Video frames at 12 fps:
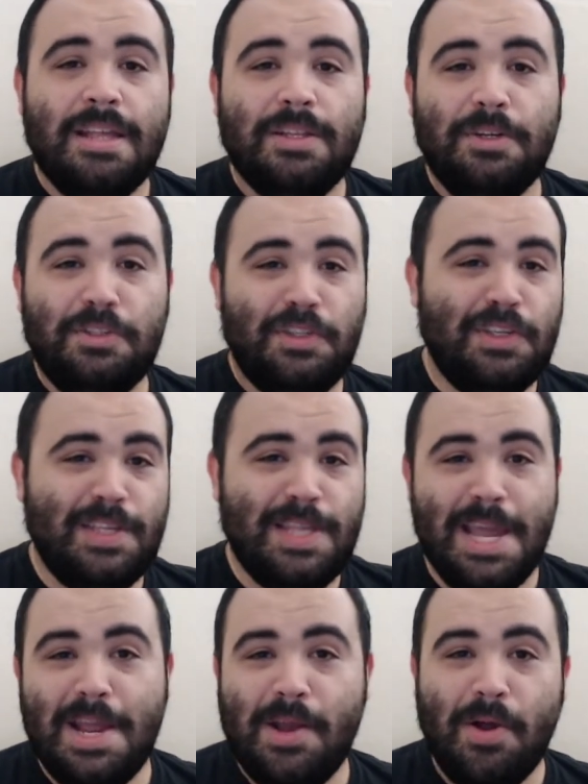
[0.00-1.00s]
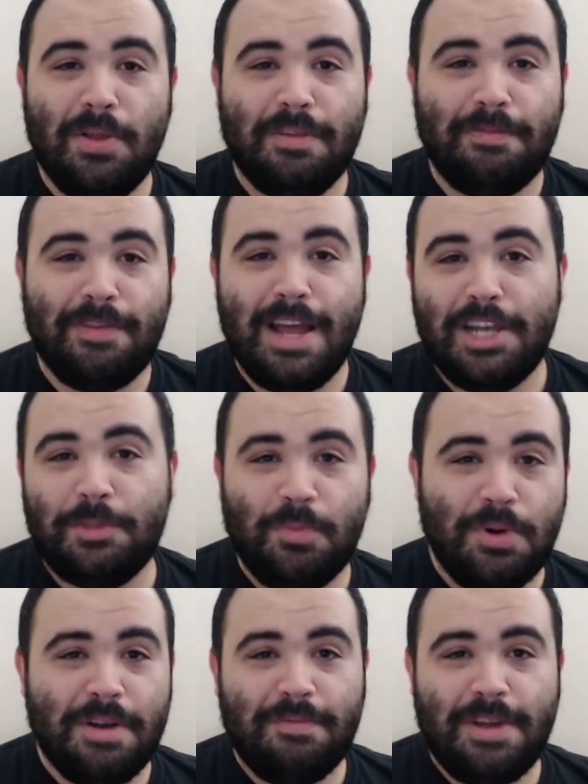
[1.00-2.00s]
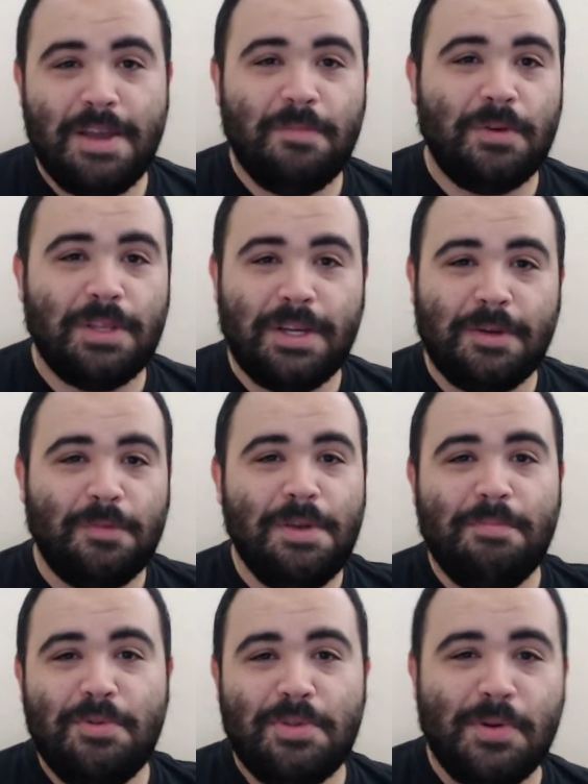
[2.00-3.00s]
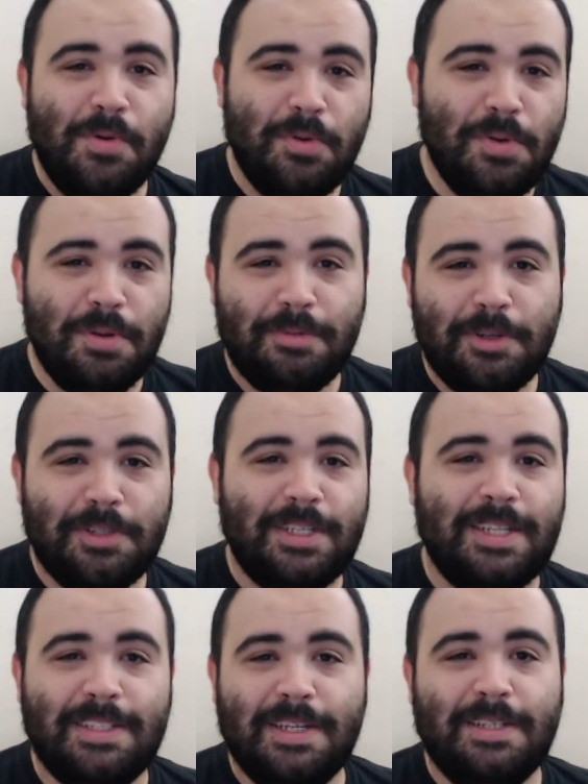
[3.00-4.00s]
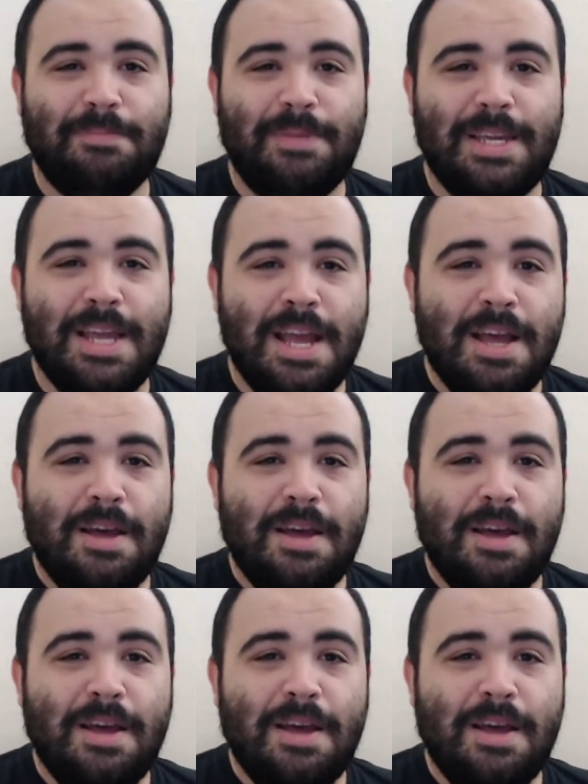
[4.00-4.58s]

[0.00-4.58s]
there's this thing called the Flashpoint event where they're going to reboot the whole universe and it's going to be